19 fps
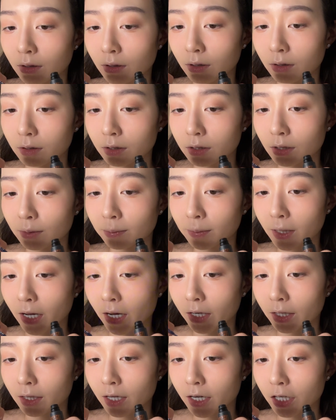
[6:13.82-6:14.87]
This is a
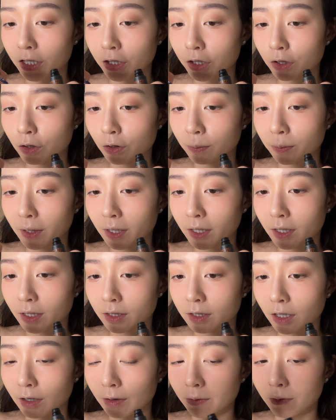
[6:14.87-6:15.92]
black lash glue because
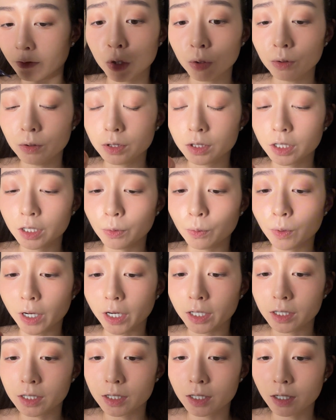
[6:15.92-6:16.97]
I've used the
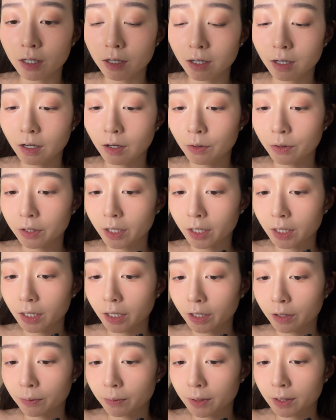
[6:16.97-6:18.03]
white or the
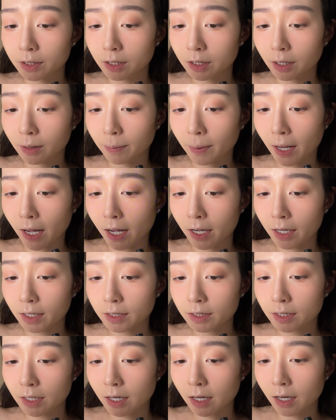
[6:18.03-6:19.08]
clear ones in the
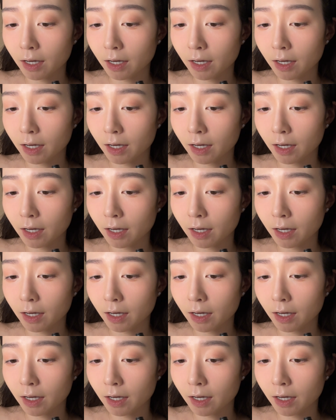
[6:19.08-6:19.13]
past,